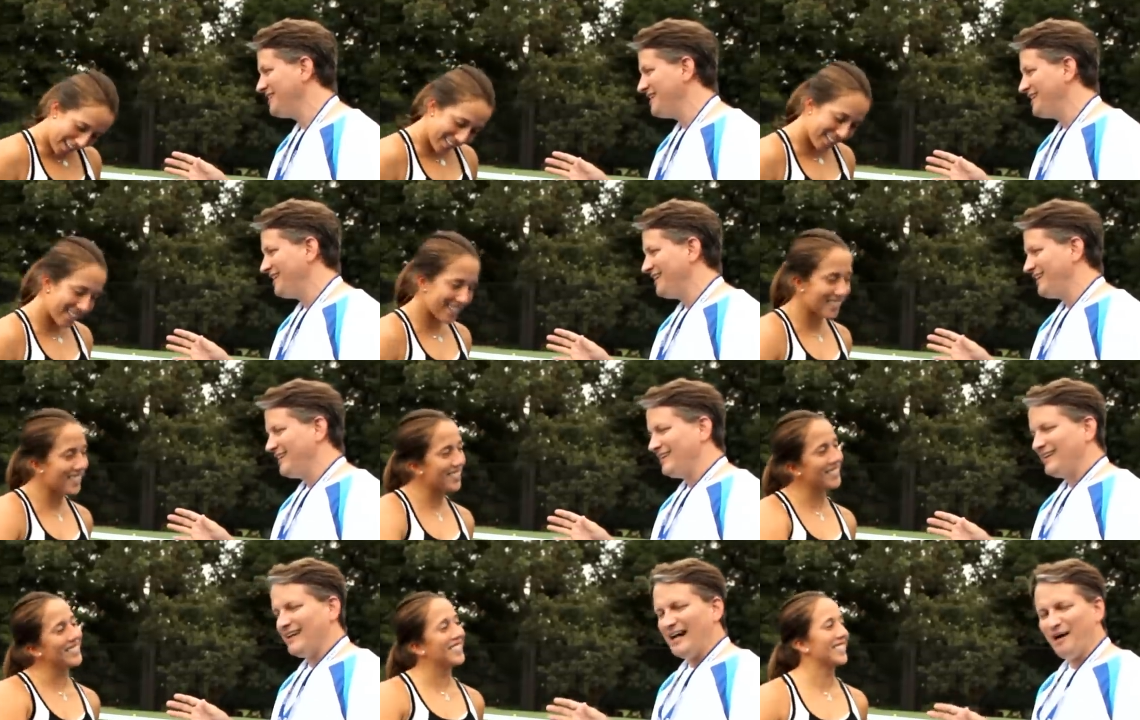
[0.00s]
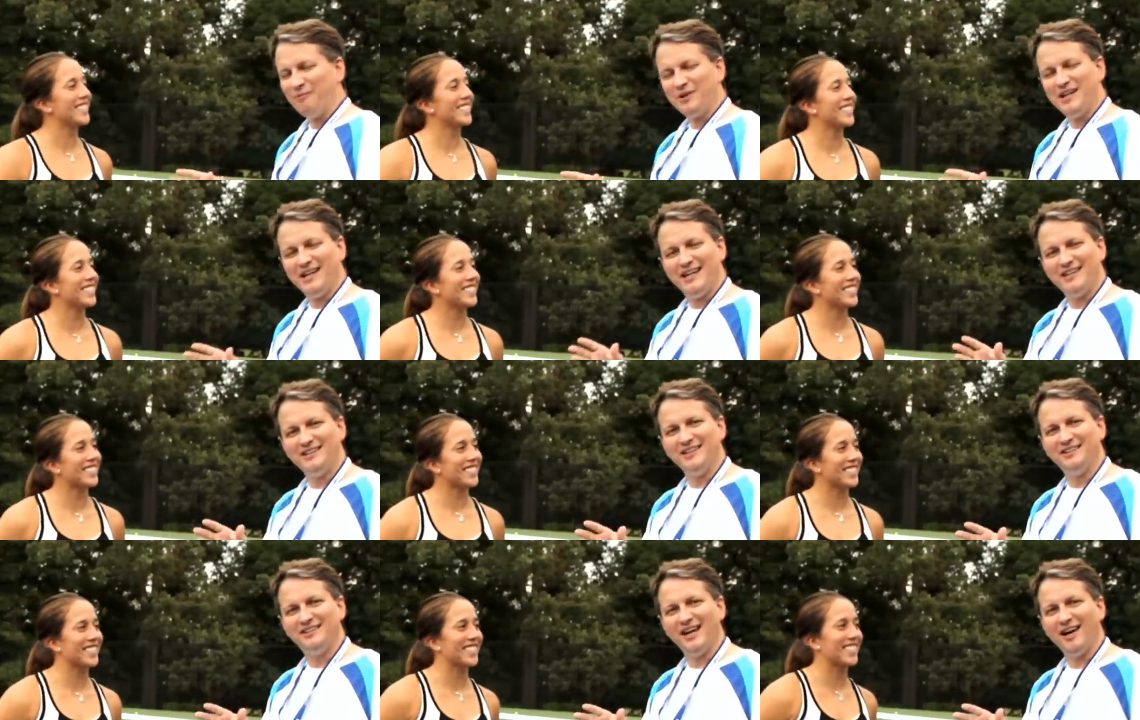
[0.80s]
Speaker 1: Yes. I'm going to
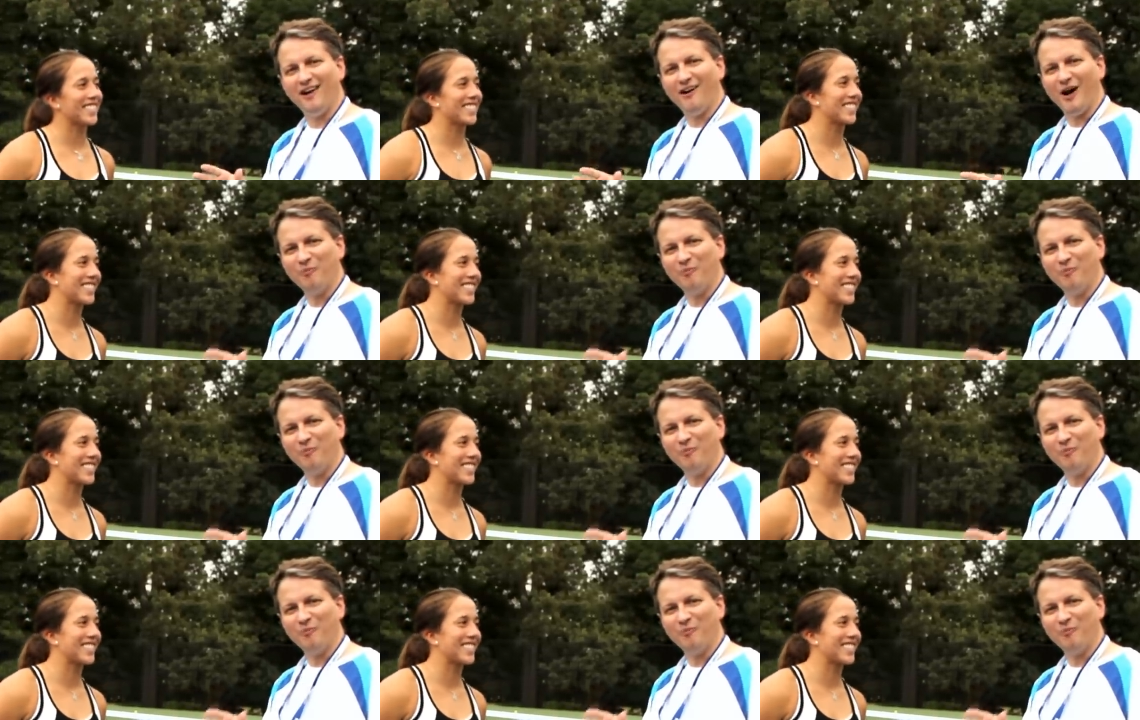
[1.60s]
end it there.